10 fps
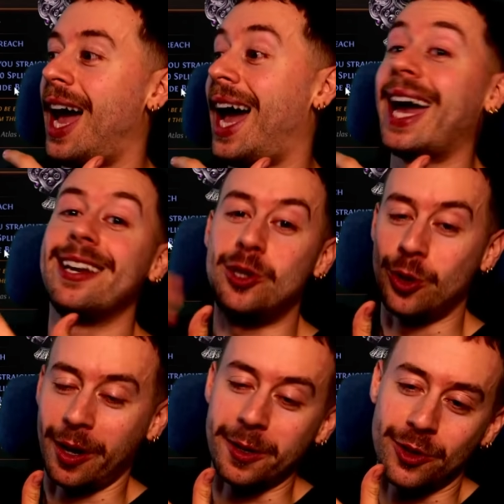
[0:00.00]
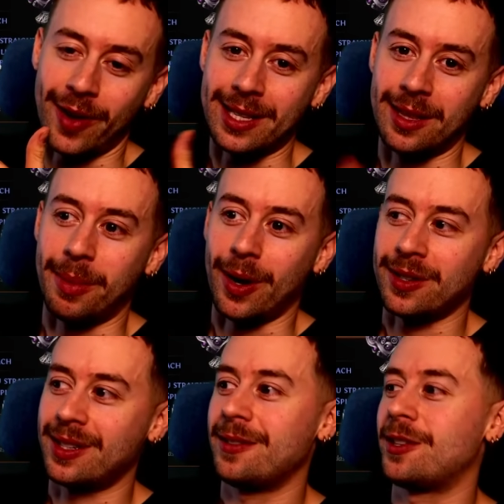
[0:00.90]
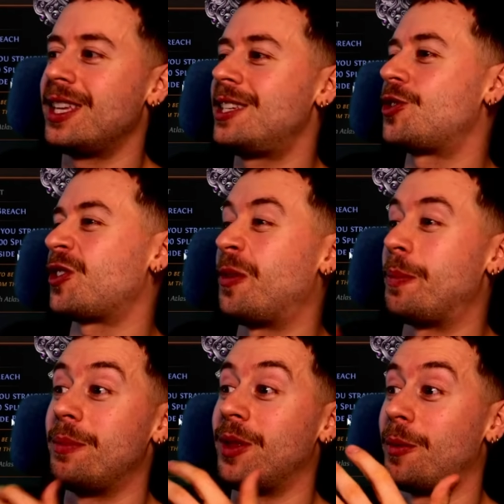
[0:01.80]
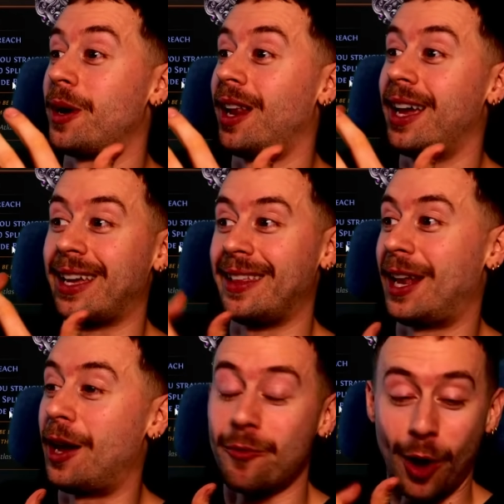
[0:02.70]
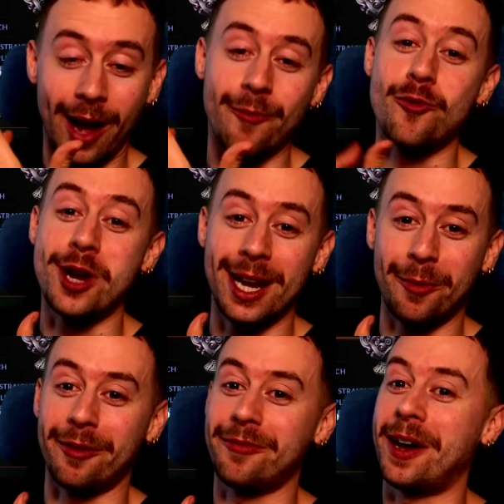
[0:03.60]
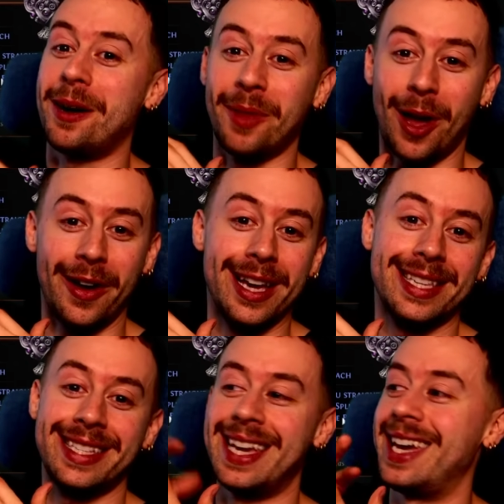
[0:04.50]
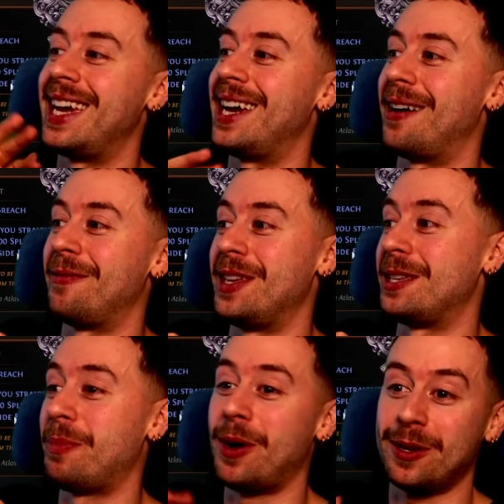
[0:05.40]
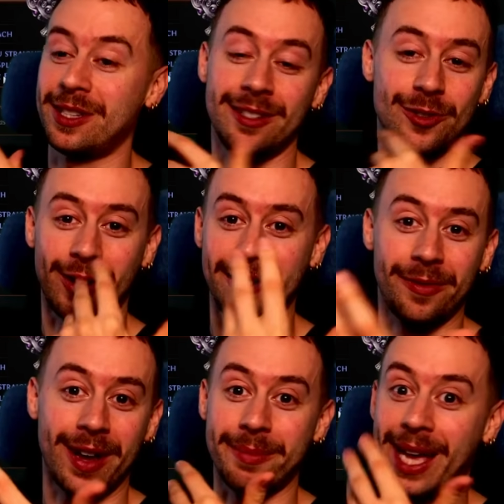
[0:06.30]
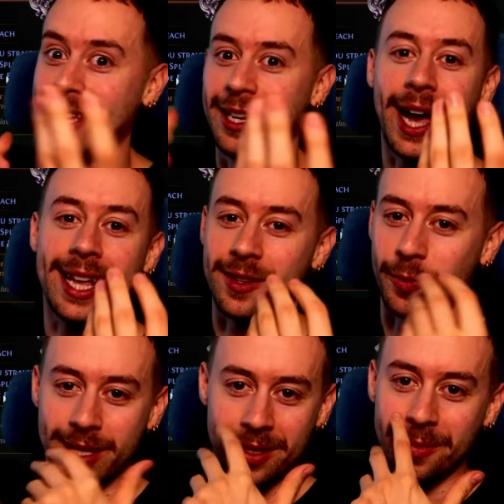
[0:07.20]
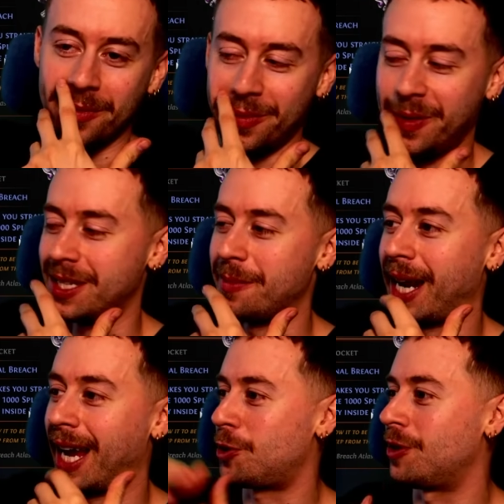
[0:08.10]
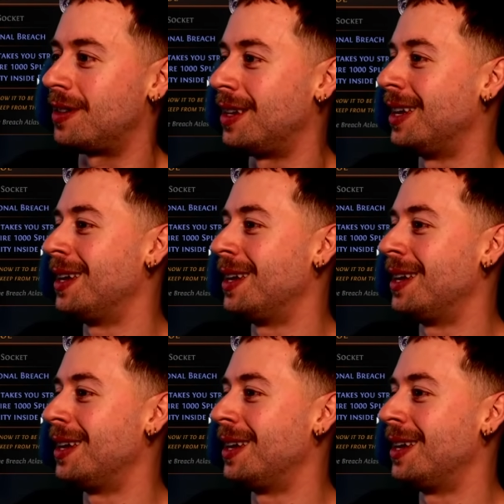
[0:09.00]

And you're going straight to the boss. So this is just for people that want to like, they're like, right, I really want to farm the highest tier of this boss and try and farm that, you know, Hands of Wisdom in action.